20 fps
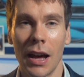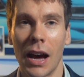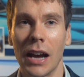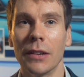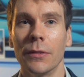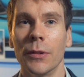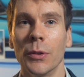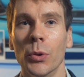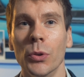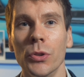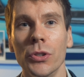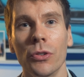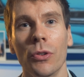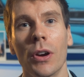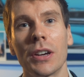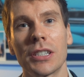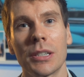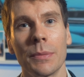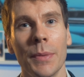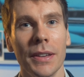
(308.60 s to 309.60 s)
And if you
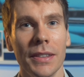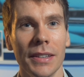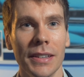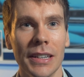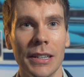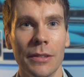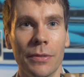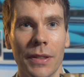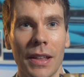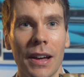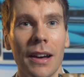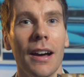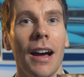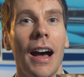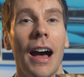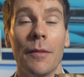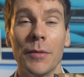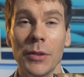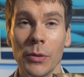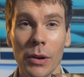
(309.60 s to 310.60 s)
underestimate the need for that,
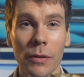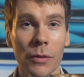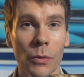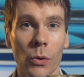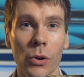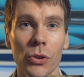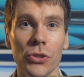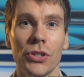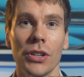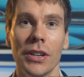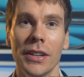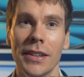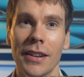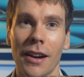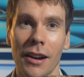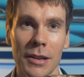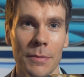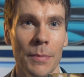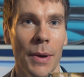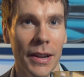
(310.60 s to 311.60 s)
have you ever watched
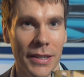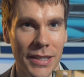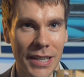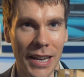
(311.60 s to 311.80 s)
Nightmare